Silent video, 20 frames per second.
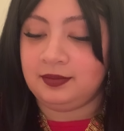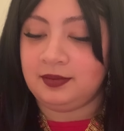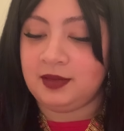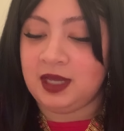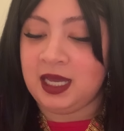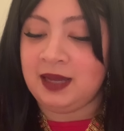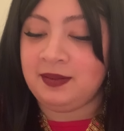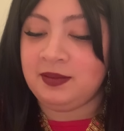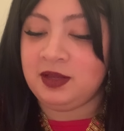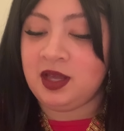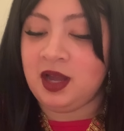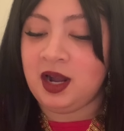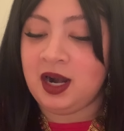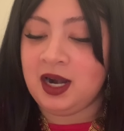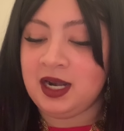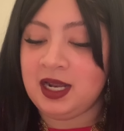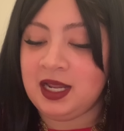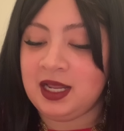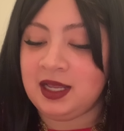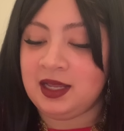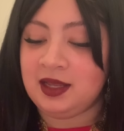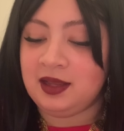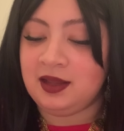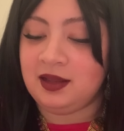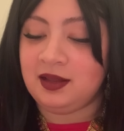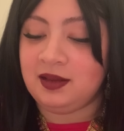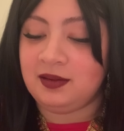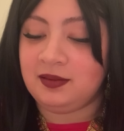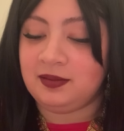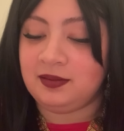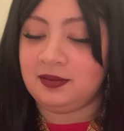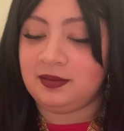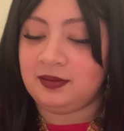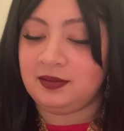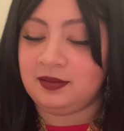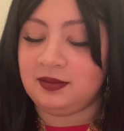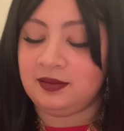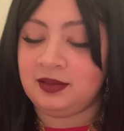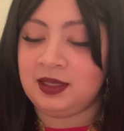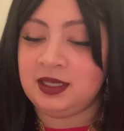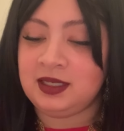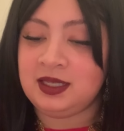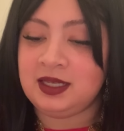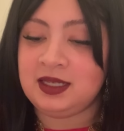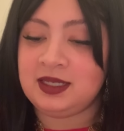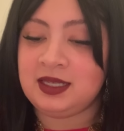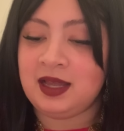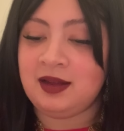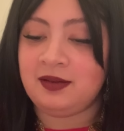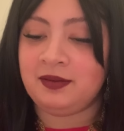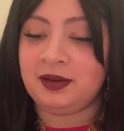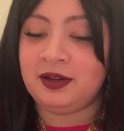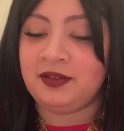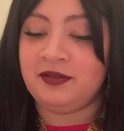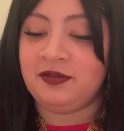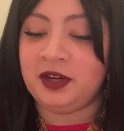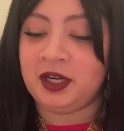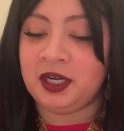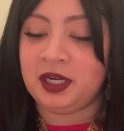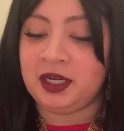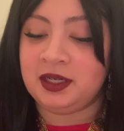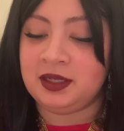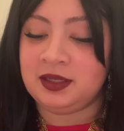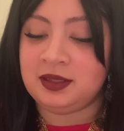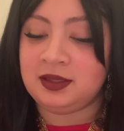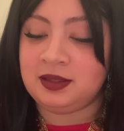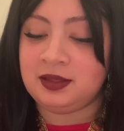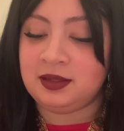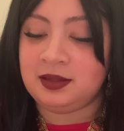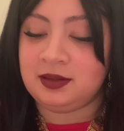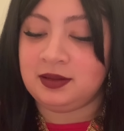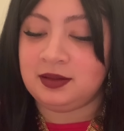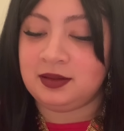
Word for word: I'm guarded. This is out reversed.